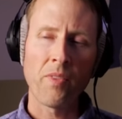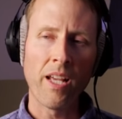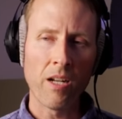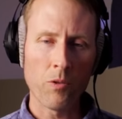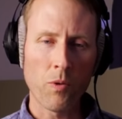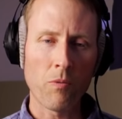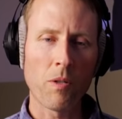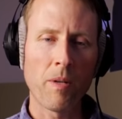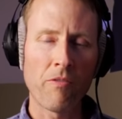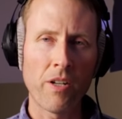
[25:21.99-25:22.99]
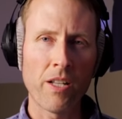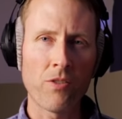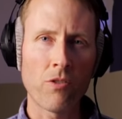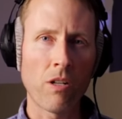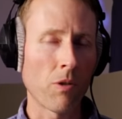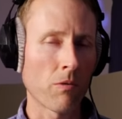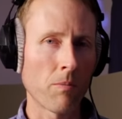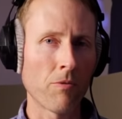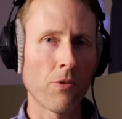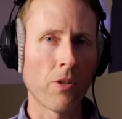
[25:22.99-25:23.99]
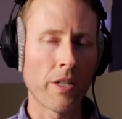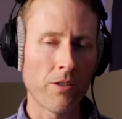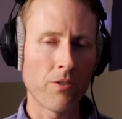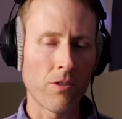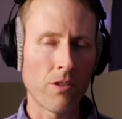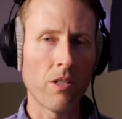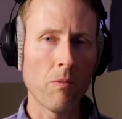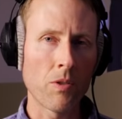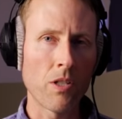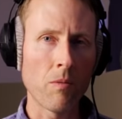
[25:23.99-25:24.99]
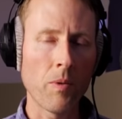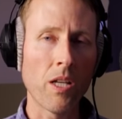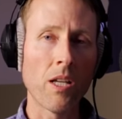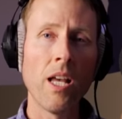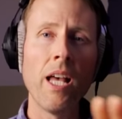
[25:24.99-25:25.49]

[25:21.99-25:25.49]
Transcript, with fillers: and it was with one of my friends who I've worked with before. He's a, he was a D P.